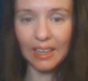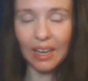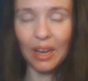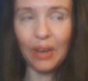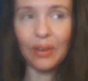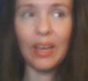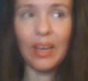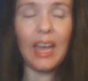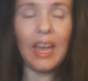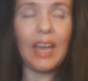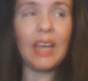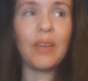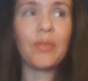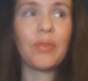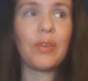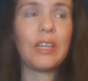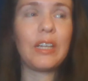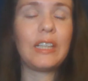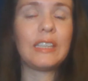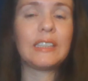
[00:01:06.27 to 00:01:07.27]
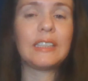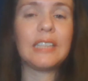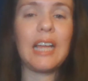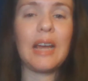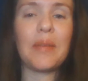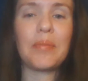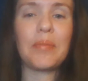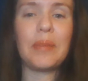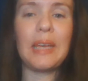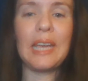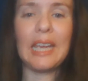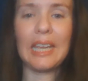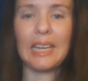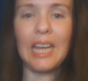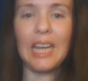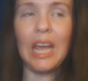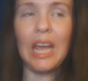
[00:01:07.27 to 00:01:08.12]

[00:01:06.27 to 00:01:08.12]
okay? What does that mean?